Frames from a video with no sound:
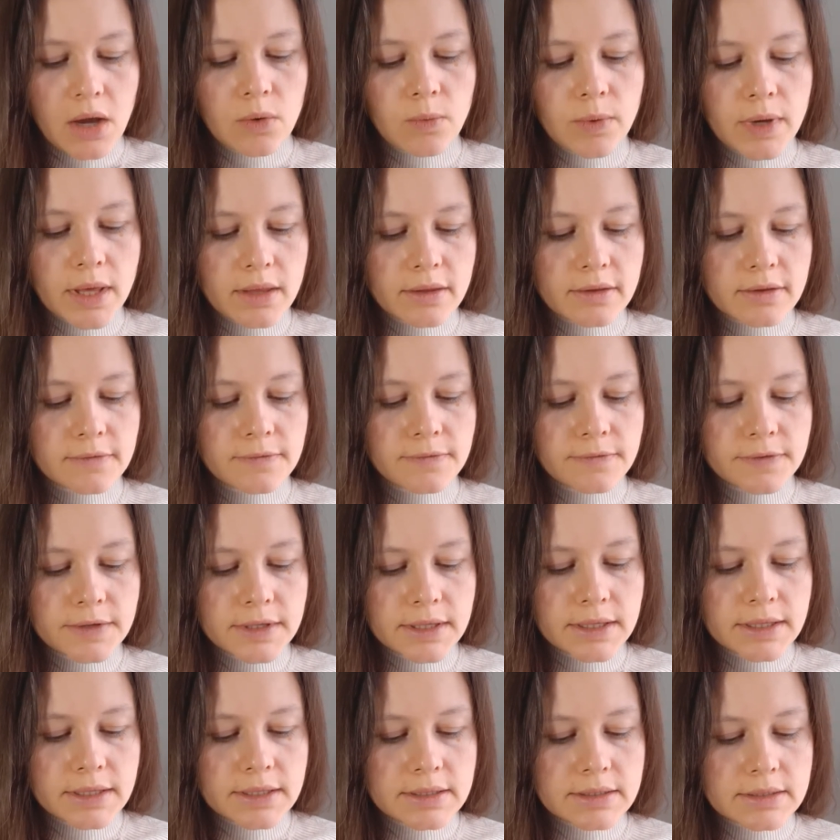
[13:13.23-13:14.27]
When the
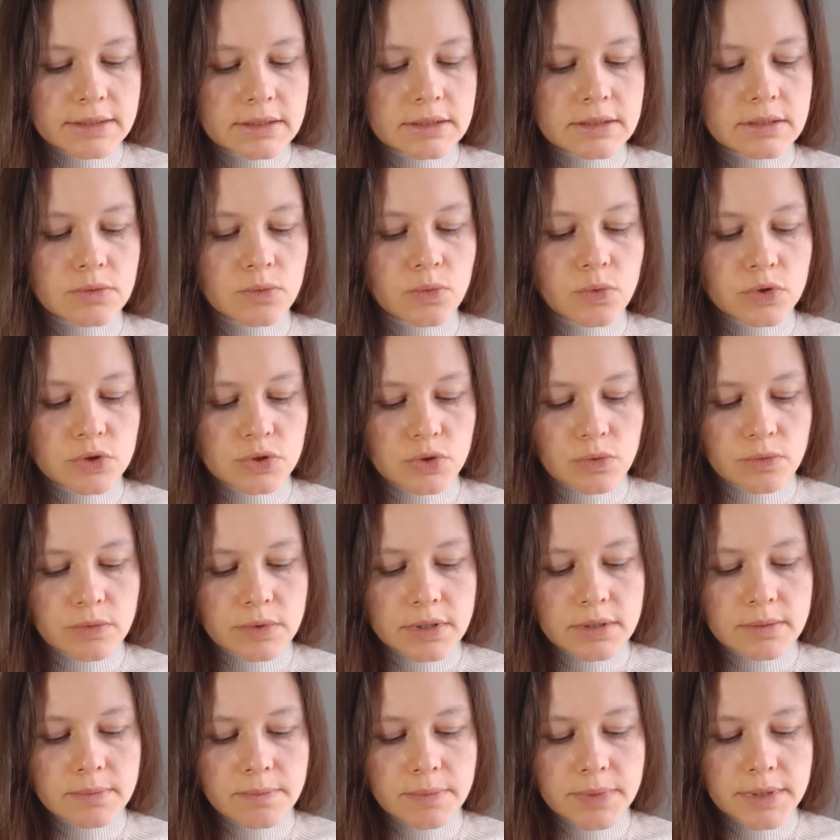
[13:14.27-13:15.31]
feast was
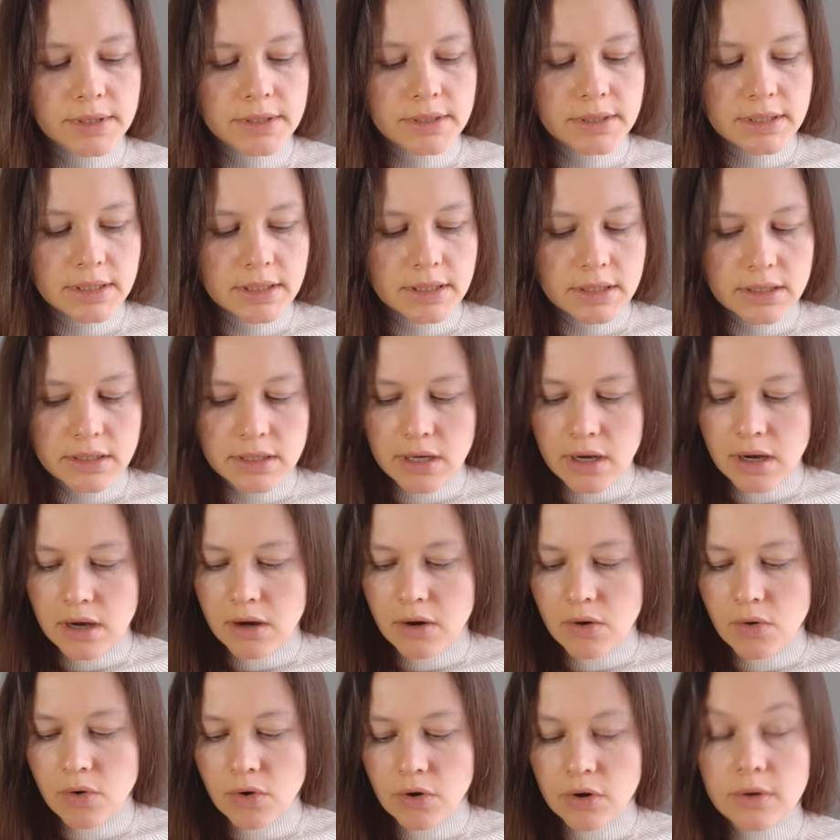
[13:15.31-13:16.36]
over, Penia
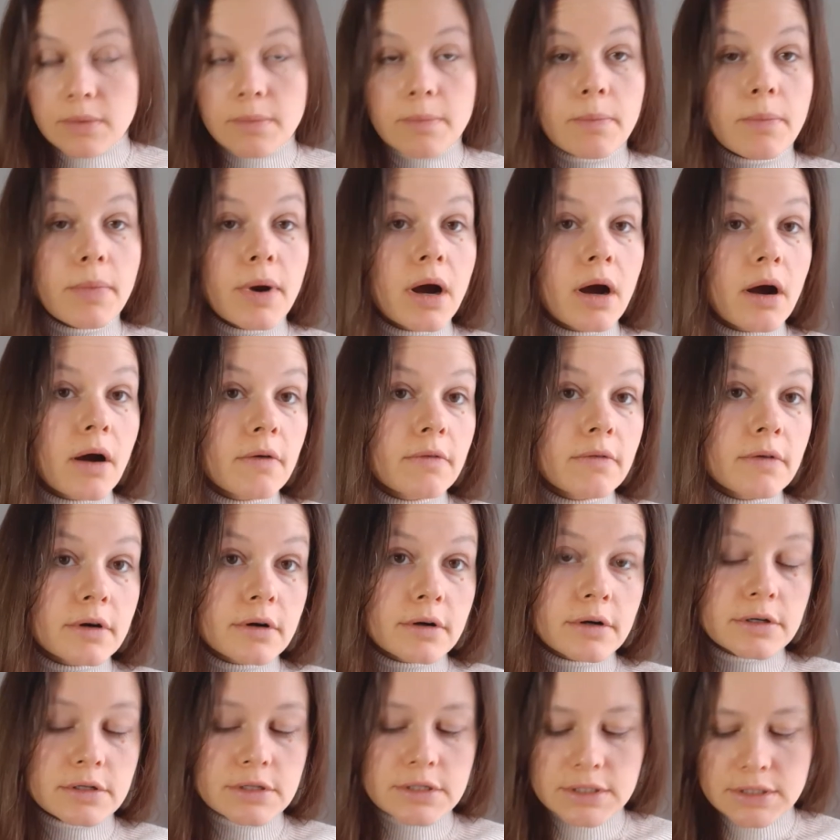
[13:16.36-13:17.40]
or
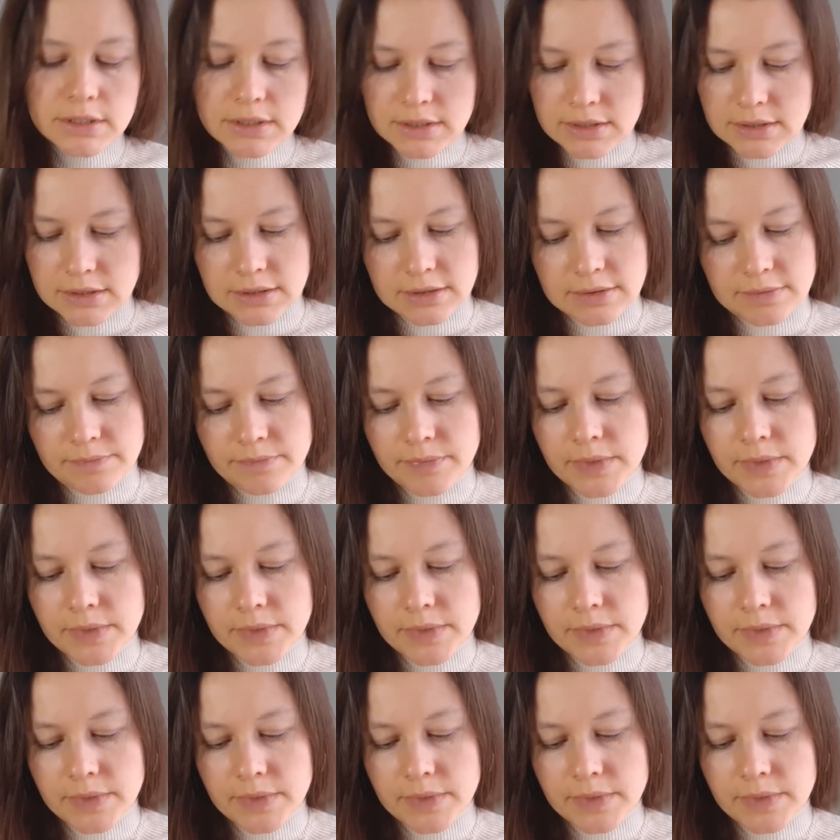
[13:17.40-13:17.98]
Poverty